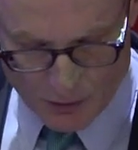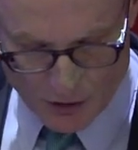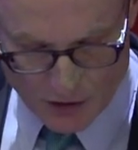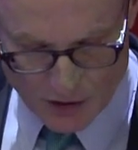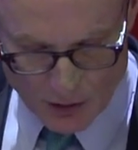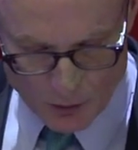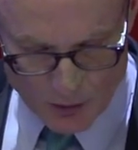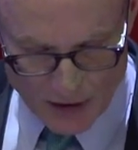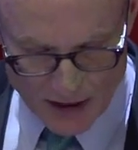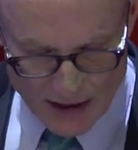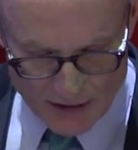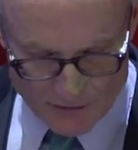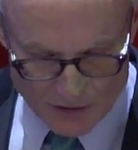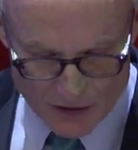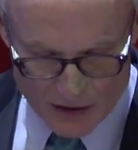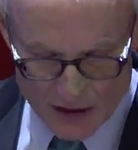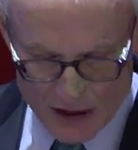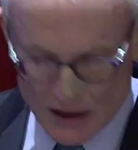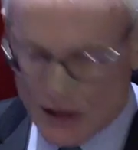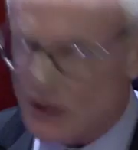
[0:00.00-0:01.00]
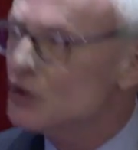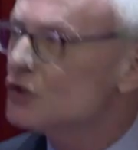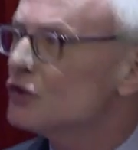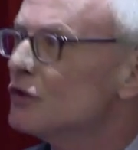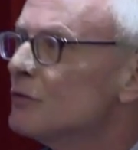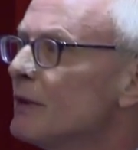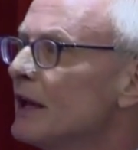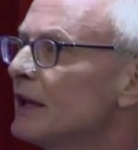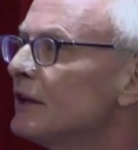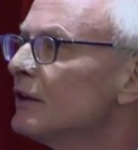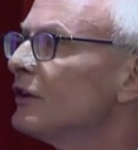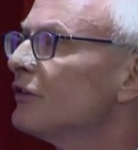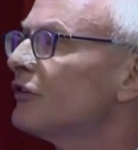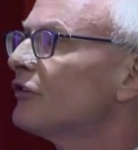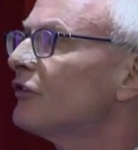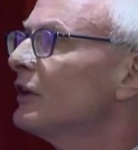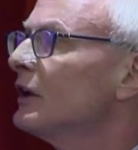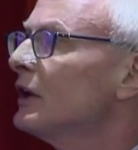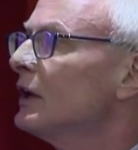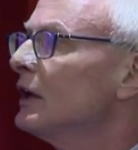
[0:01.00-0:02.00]
community. We have a
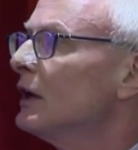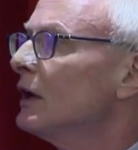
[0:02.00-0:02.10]
tremendously